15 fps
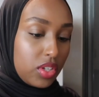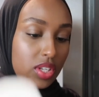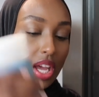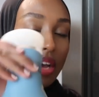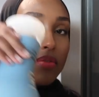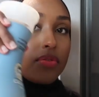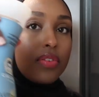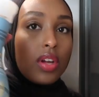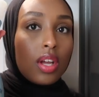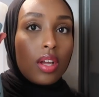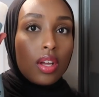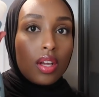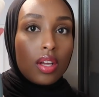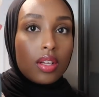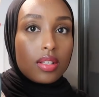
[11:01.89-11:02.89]
so I just have
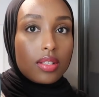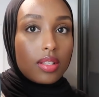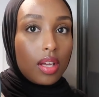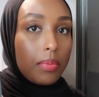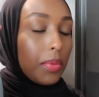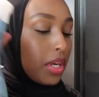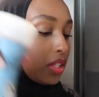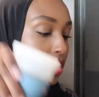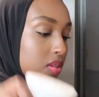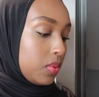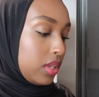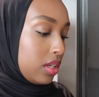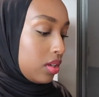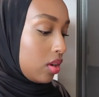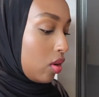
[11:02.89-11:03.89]
some
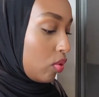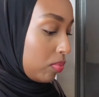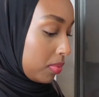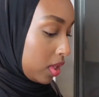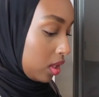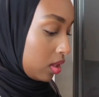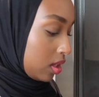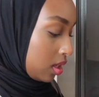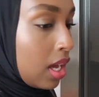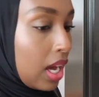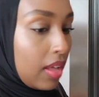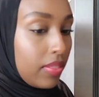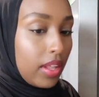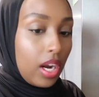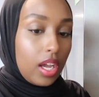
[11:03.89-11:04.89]
unsweetened oat milk.
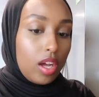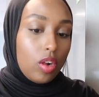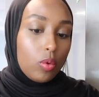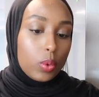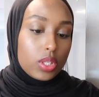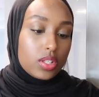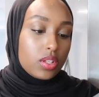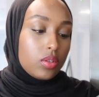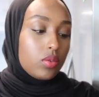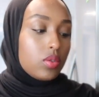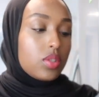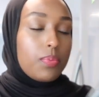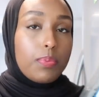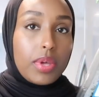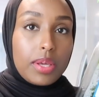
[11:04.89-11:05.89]
And then I always
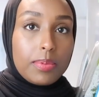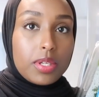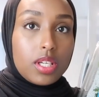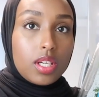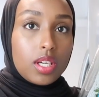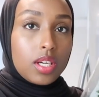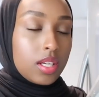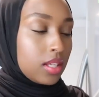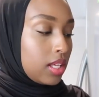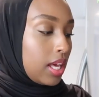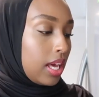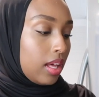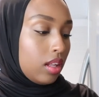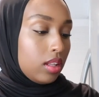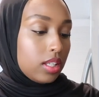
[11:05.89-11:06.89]
use baby
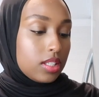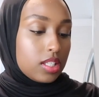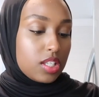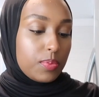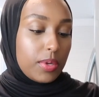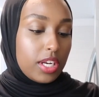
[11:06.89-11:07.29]
kale and